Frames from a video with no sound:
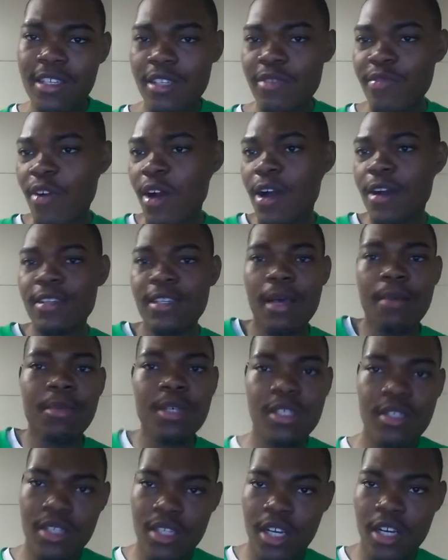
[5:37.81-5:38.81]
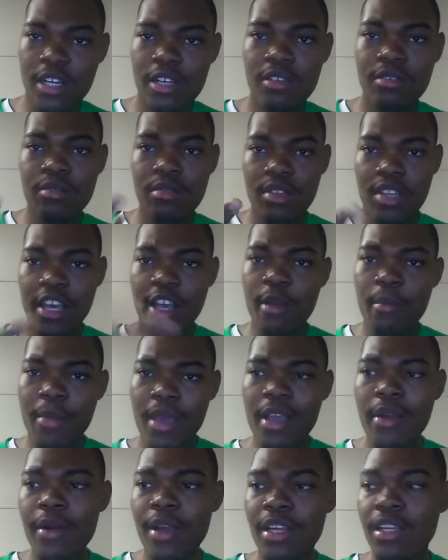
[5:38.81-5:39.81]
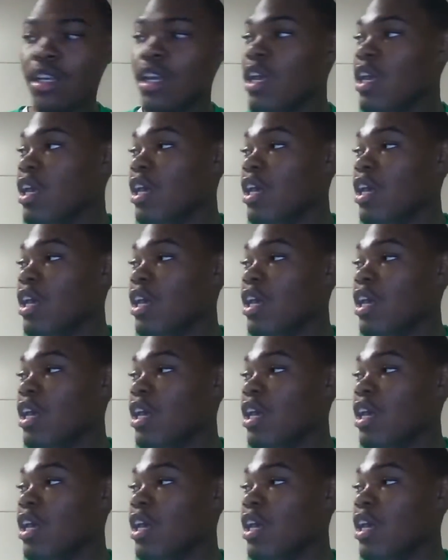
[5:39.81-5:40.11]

As far as I'm concerned, they're married."